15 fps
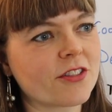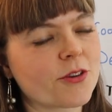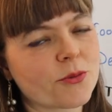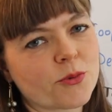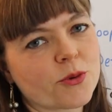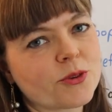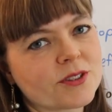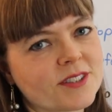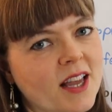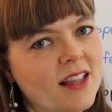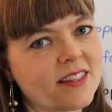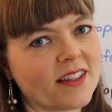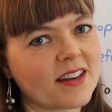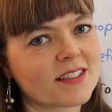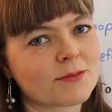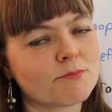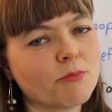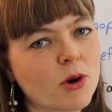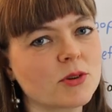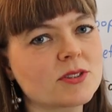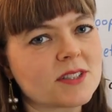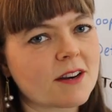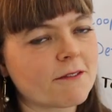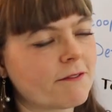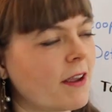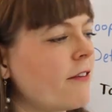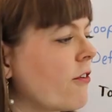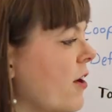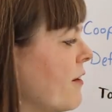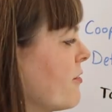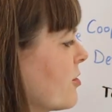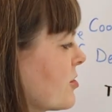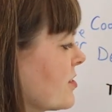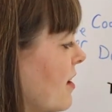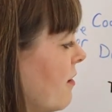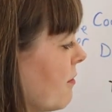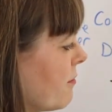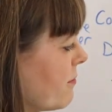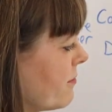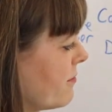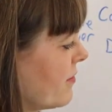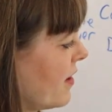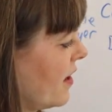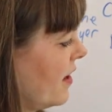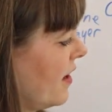the rule set that is most in favor of yourself.